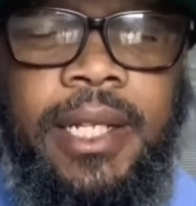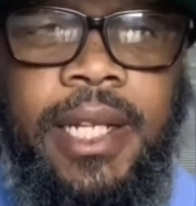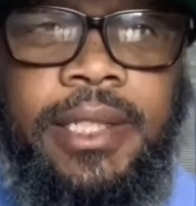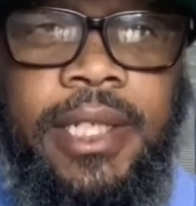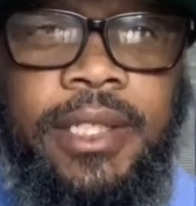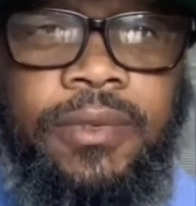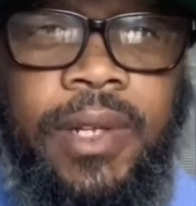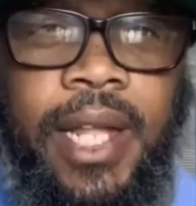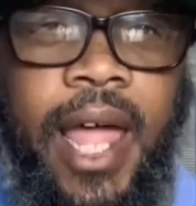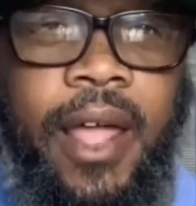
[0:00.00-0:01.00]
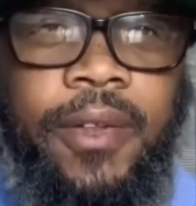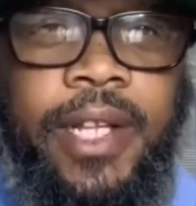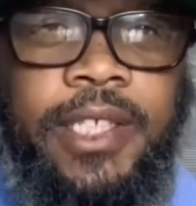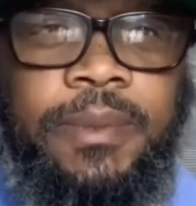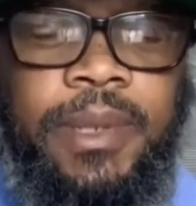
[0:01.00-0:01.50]
they tend to rely on their
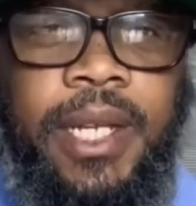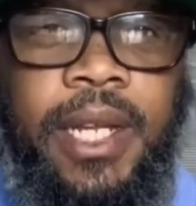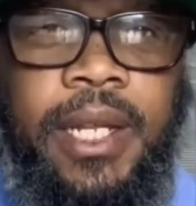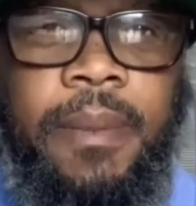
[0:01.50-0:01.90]
speed.